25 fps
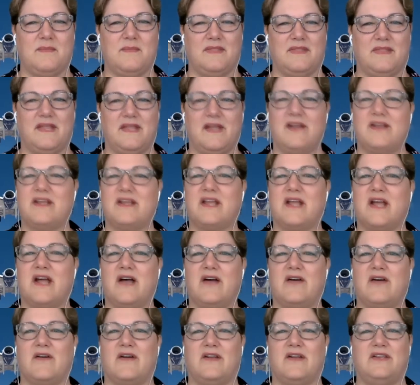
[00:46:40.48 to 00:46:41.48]
There you
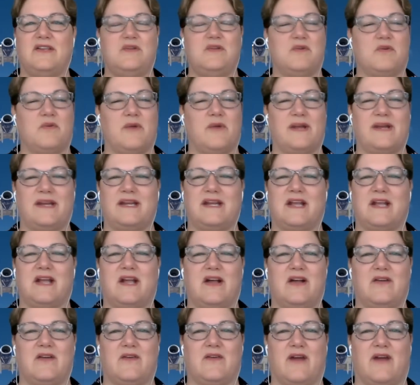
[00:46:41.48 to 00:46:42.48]
go. And you were ready to
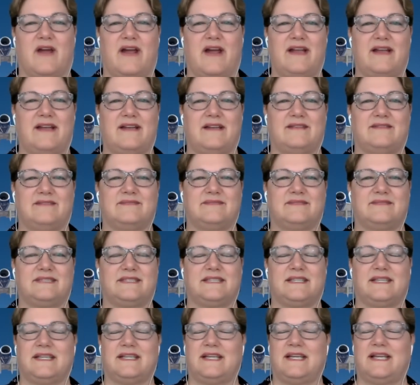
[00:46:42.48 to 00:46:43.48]
go, right?
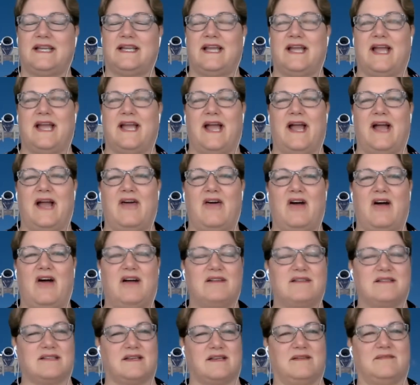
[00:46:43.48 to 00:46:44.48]
How
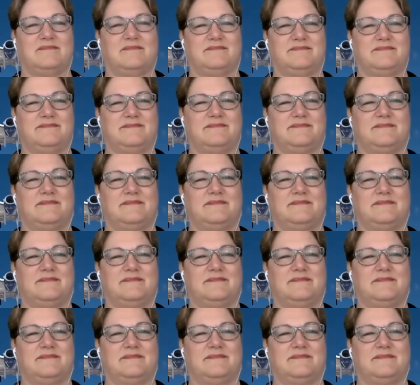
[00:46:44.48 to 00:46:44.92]
awesome.